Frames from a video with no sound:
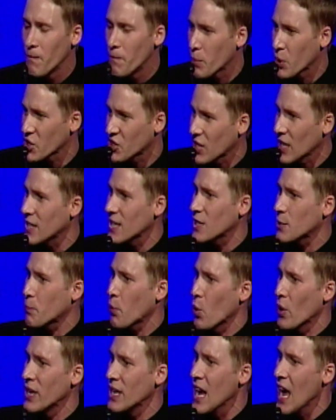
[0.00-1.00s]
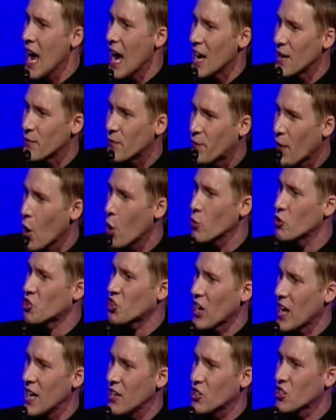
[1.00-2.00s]
percentage point and vote
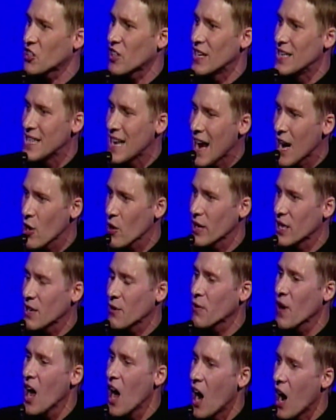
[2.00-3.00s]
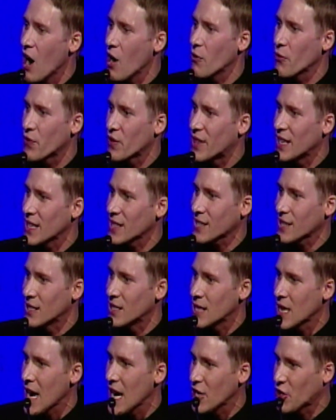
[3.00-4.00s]
changes the narrative of this
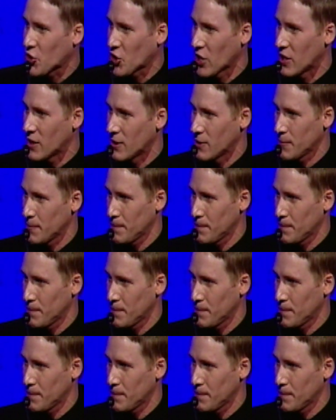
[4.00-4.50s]
nation.